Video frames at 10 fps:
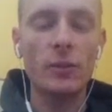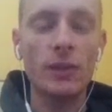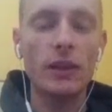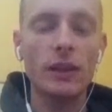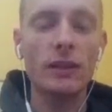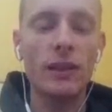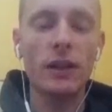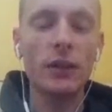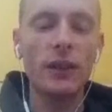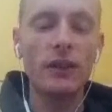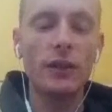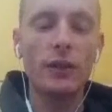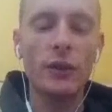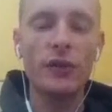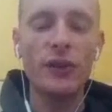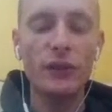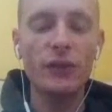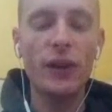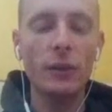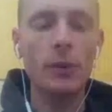because I only need to throw 50
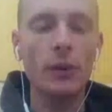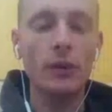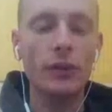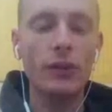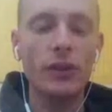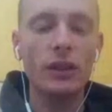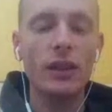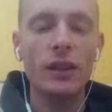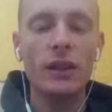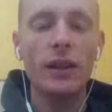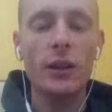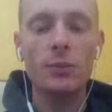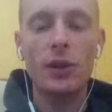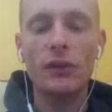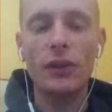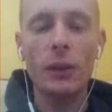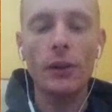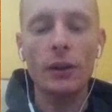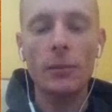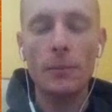fireballs each bro
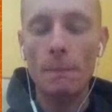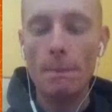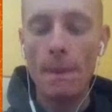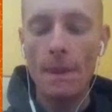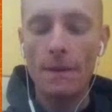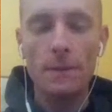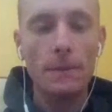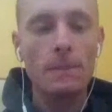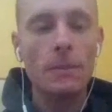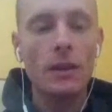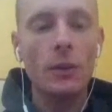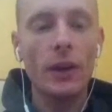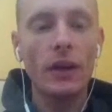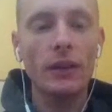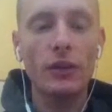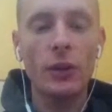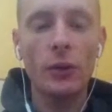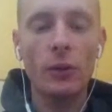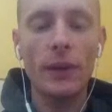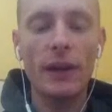flower, when the
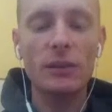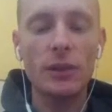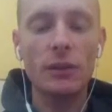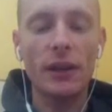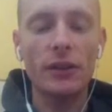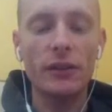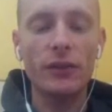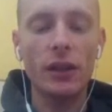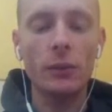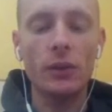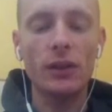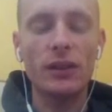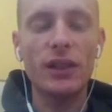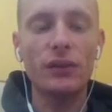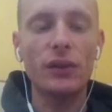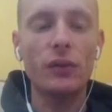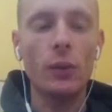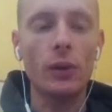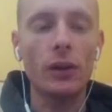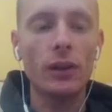total maximum I could have done was
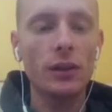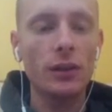74.